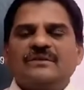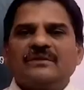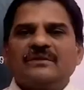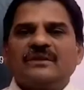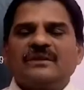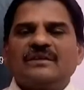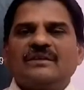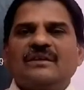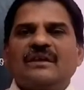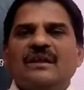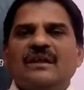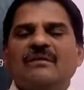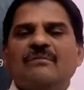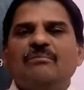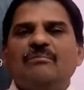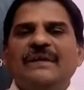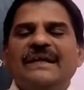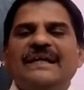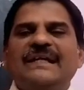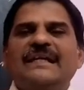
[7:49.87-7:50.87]
in the
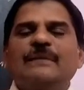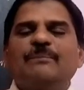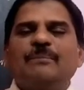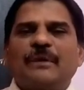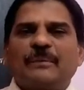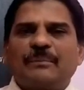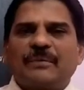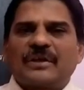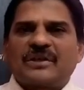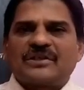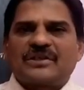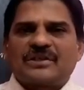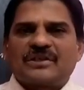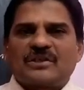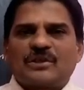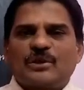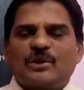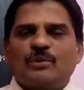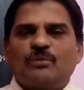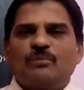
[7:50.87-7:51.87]
military
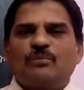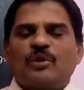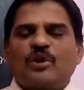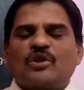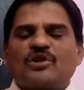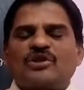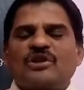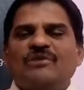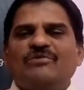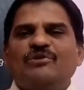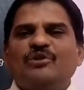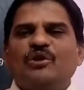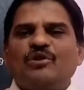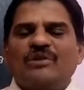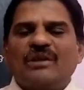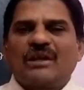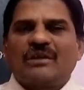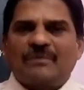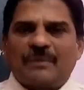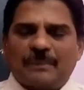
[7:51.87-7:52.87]
preparations, in production of
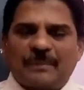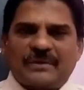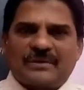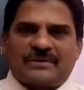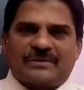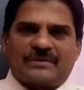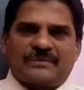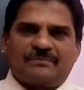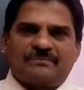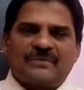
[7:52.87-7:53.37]
nuclear weapons.